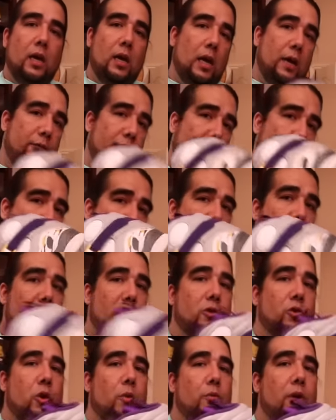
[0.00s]
And for him to be a
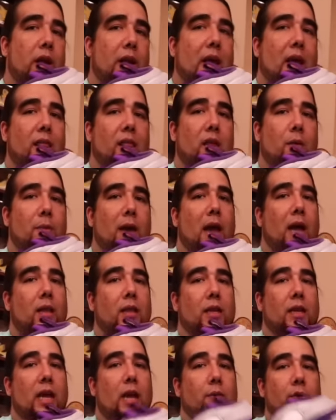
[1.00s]
Jordan Brand athlete back in
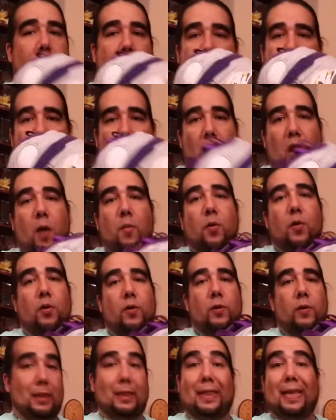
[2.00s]
the day was phenomenal.
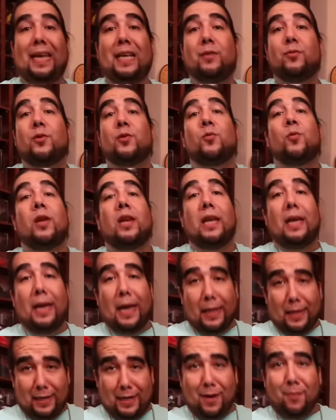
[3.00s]
These was when he
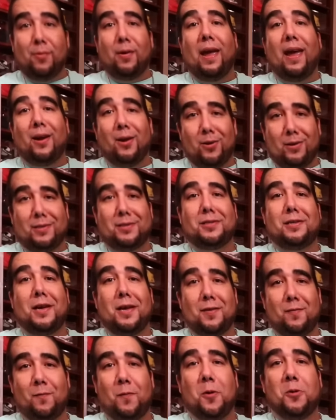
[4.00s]
had the number eight on his
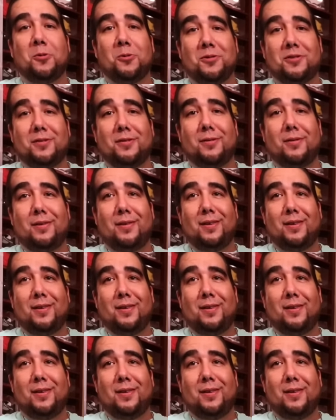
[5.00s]
chest, folks.